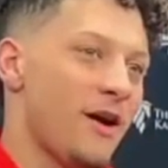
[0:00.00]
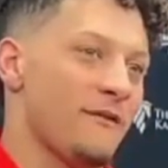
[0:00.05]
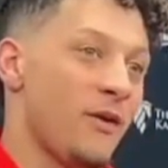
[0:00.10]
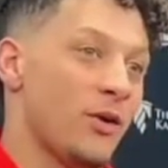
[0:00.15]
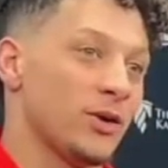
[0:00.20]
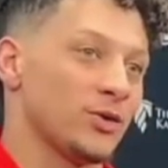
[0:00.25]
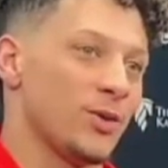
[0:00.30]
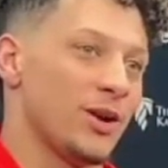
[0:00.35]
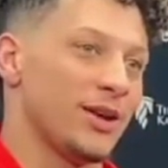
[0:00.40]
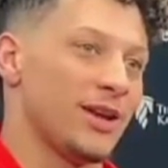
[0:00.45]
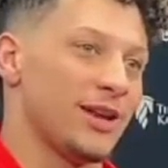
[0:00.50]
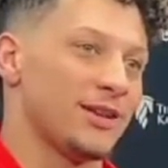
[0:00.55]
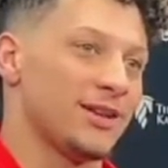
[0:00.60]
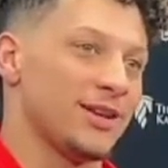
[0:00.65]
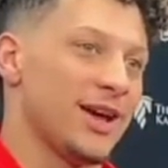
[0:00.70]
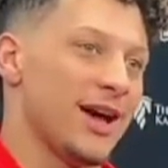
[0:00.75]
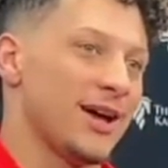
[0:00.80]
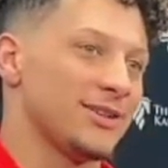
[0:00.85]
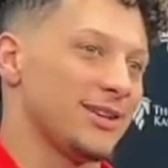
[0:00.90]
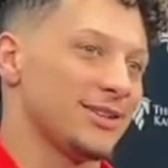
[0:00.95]
have always wanted to get to
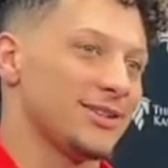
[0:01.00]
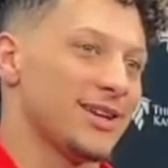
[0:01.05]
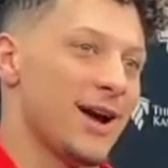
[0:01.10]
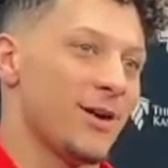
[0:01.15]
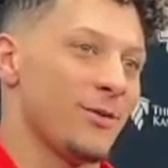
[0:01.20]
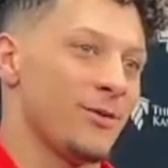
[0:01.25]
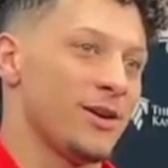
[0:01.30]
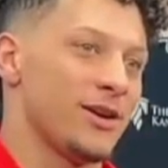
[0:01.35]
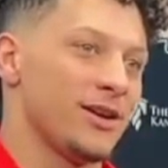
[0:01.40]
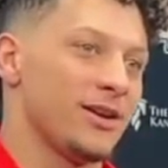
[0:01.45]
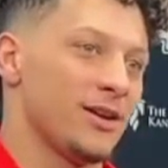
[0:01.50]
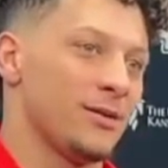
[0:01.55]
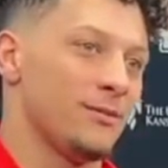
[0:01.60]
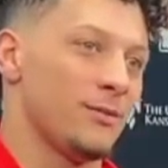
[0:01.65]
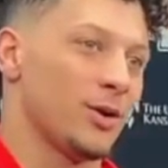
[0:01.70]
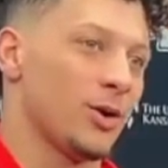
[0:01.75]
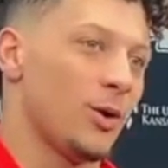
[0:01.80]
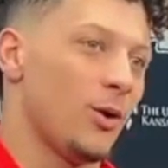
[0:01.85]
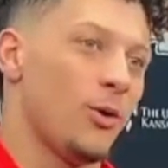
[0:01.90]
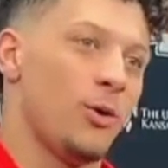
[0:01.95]
guys like Tyreek
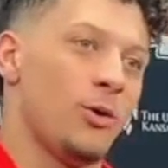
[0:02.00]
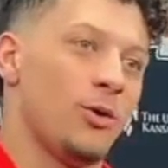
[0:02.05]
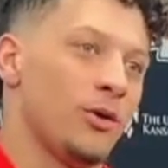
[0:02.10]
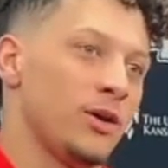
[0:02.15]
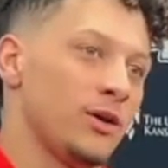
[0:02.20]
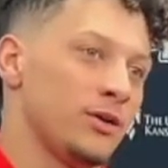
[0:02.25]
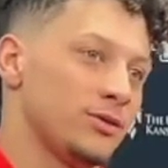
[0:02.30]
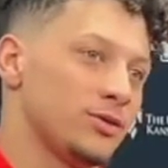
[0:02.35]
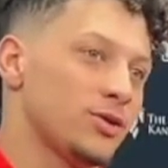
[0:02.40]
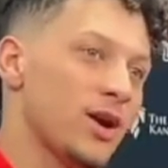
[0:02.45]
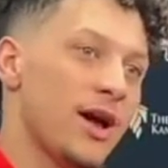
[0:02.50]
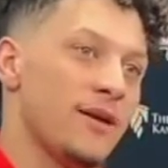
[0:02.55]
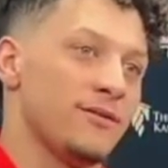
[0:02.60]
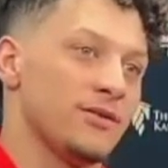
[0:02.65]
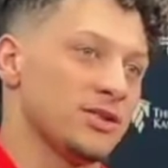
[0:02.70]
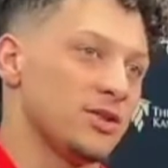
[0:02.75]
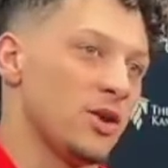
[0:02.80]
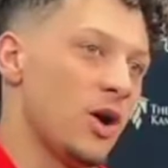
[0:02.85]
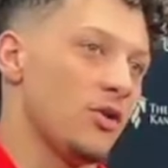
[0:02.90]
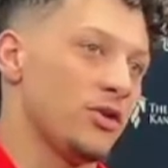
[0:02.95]
and Mecole and
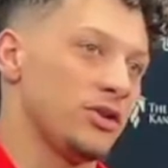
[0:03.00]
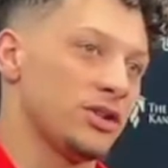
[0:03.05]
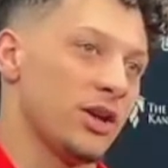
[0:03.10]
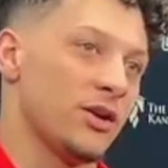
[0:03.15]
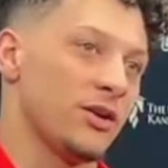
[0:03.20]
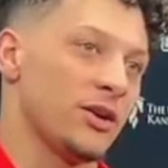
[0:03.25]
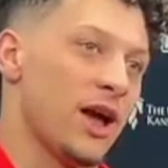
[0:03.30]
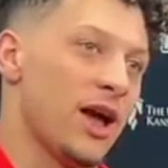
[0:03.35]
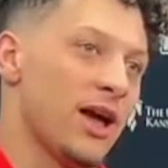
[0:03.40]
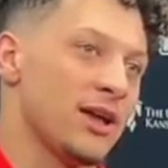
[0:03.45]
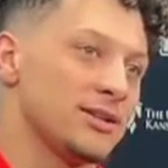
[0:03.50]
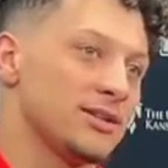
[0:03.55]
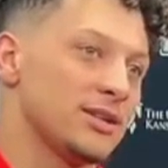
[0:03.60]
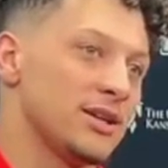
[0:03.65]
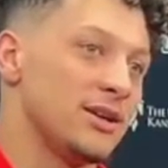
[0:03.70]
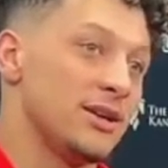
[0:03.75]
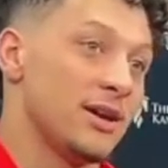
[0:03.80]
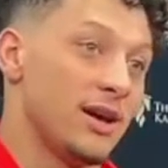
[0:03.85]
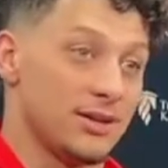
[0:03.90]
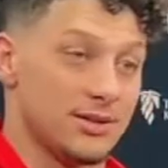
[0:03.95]
Travis and all these other guys
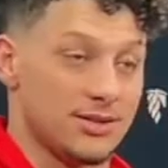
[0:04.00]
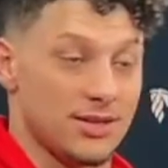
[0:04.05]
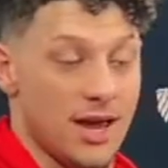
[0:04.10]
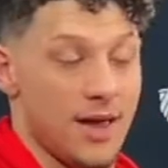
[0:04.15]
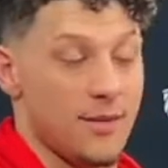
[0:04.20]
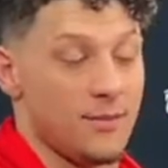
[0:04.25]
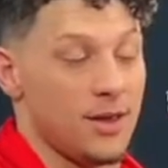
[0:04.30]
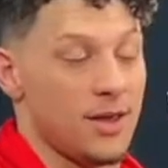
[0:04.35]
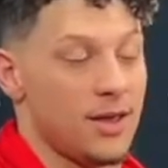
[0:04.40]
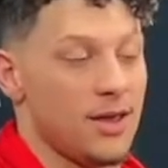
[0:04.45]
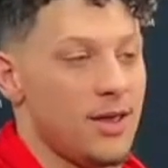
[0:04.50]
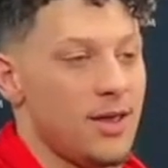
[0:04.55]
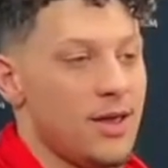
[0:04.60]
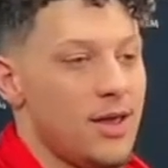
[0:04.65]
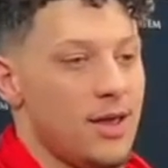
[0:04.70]
and Sammy.